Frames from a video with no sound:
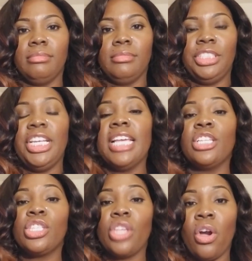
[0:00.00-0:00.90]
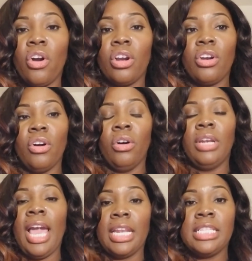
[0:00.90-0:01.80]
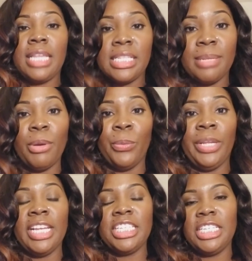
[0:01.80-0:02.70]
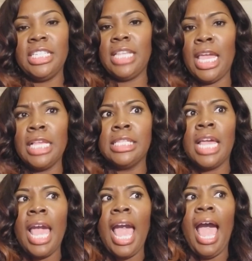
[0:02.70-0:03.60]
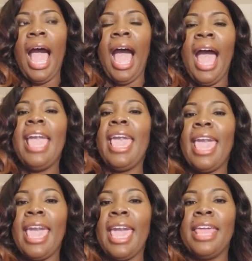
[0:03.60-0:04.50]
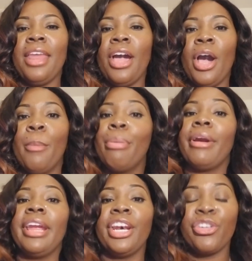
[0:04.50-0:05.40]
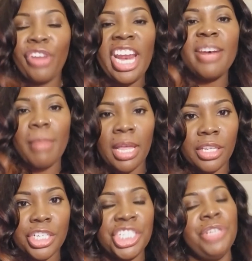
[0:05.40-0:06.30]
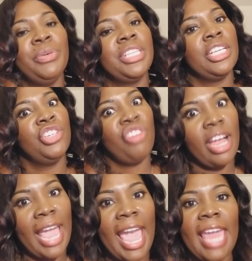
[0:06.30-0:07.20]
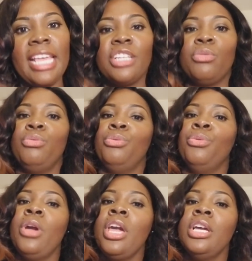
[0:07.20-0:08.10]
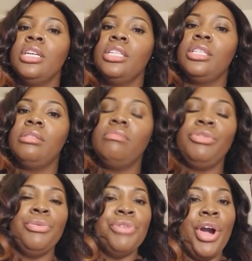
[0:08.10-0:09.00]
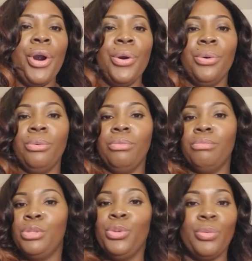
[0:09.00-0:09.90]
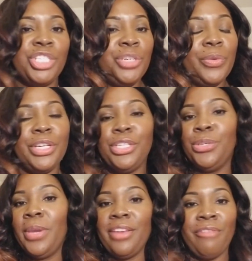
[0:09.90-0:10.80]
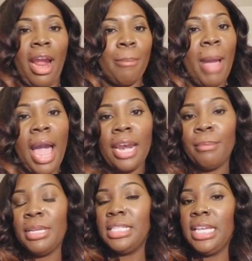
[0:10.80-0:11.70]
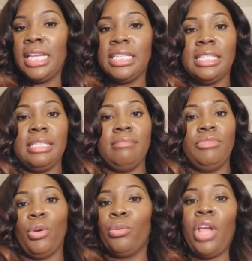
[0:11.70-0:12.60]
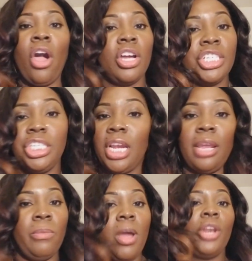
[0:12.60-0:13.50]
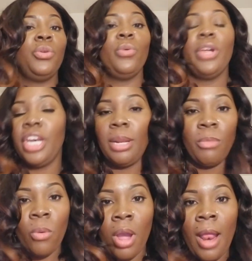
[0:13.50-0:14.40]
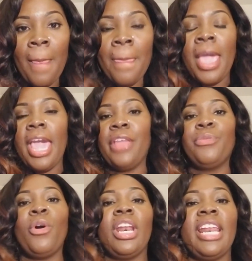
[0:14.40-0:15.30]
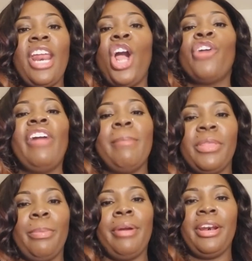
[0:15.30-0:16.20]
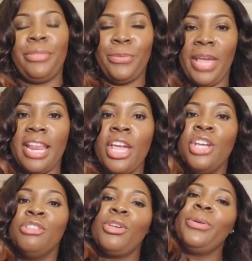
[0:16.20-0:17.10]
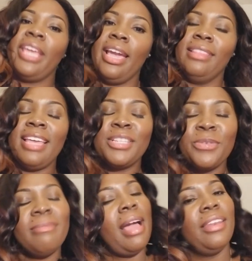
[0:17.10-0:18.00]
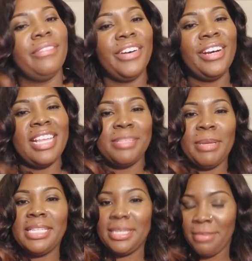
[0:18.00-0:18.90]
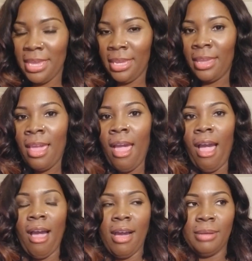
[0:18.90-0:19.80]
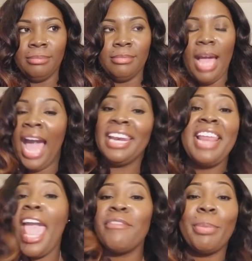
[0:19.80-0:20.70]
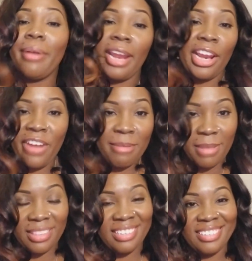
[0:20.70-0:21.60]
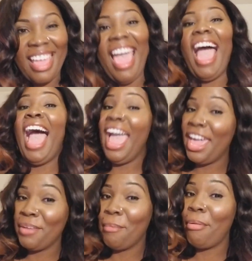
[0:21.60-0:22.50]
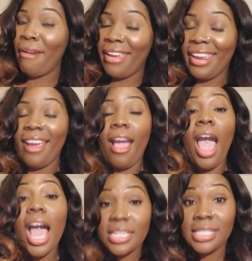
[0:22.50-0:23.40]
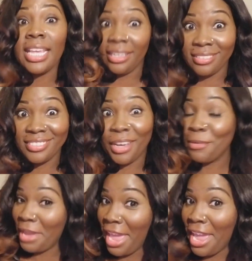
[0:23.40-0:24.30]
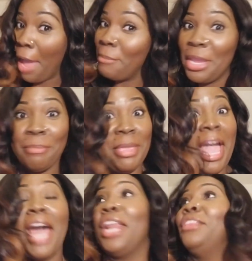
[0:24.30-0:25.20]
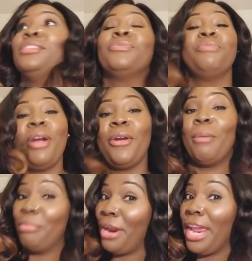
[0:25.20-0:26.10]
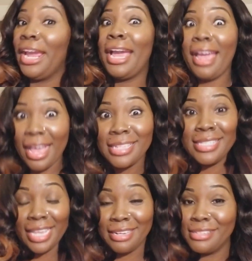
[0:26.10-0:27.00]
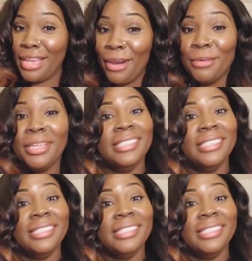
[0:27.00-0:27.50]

she has a song called Helen's Testimony, and she says, "I had a praying grandmother. She was a drug addict who, was doing what she wanted to do, hit rock bottom, and then told God she ain't want to do it anymore." And through all of that, her grandmother prayed her through that. So yeah, that's what my Laverne has been to me. I didn't have a praying grandmother. I had a praying cousin. Okay. I mean, be out of this world a praying cousin. So